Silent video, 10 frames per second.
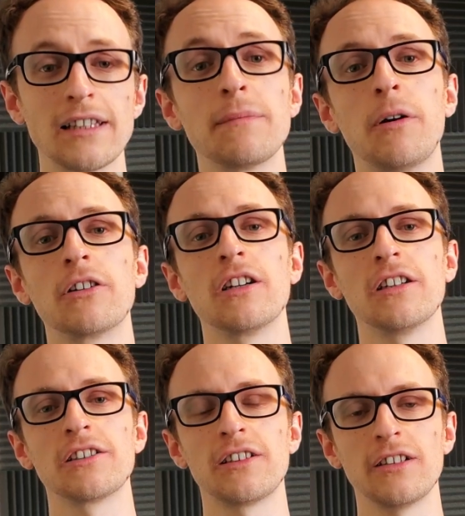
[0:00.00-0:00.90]
As a
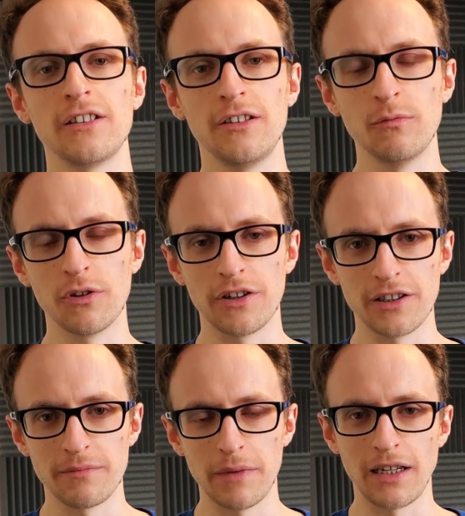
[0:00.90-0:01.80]
podcaster, you want
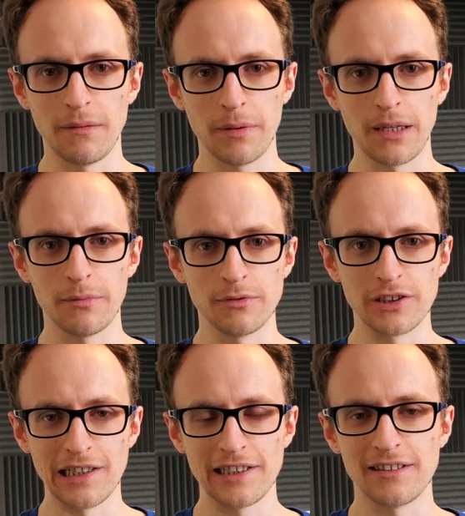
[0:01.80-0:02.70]
as many people
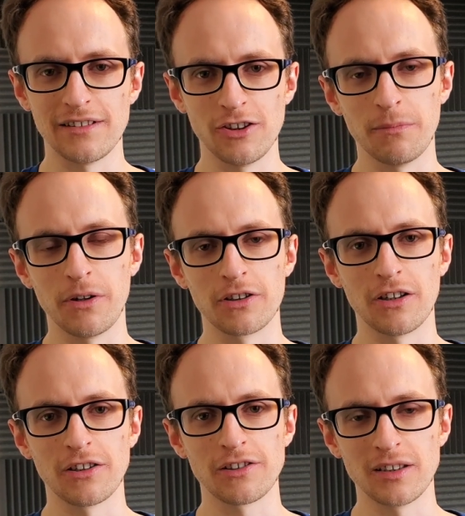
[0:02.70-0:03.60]
to listen to your
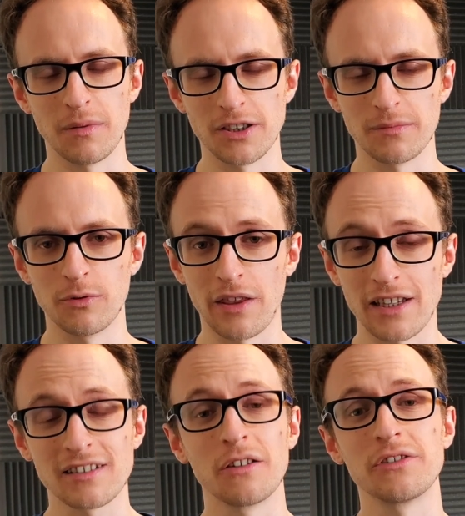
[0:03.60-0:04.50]
podcast as possible.
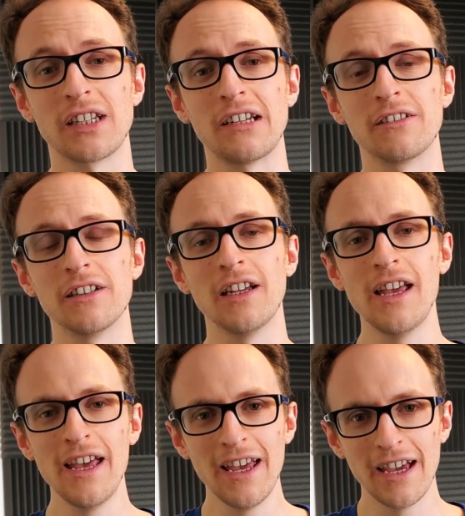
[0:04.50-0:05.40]
That's no secret.
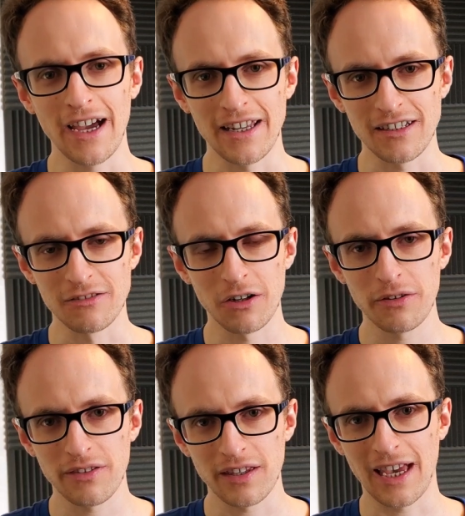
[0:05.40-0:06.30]
And
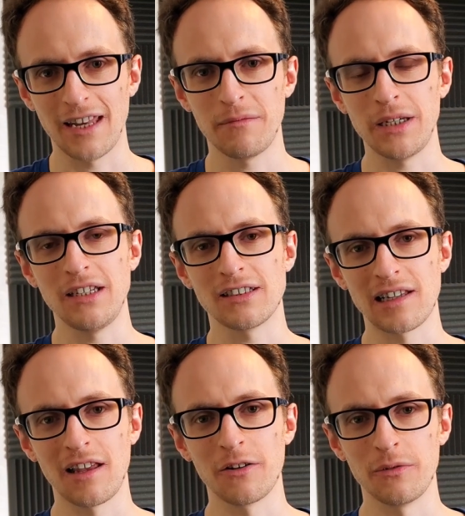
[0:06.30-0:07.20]
growth can be
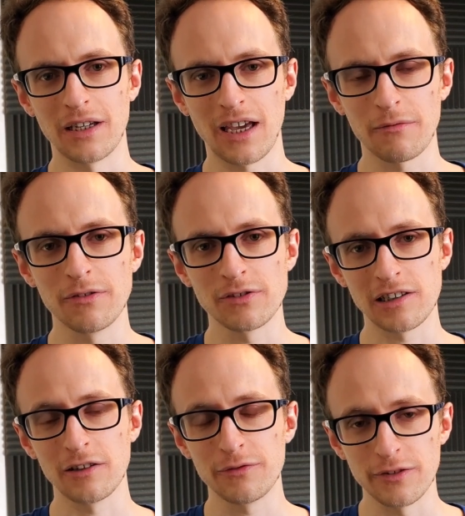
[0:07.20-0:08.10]
slow. It can feel
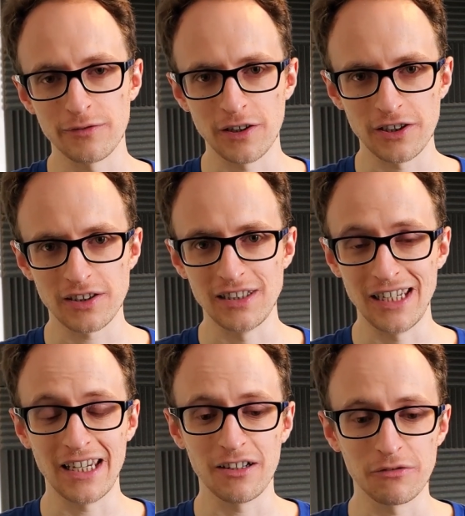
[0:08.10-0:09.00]
slow for the first
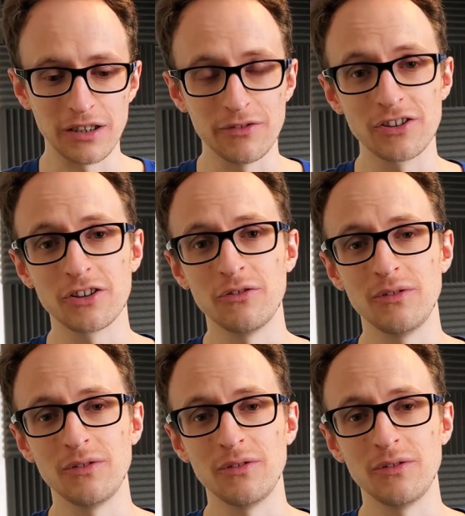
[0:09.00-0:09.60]
year or even two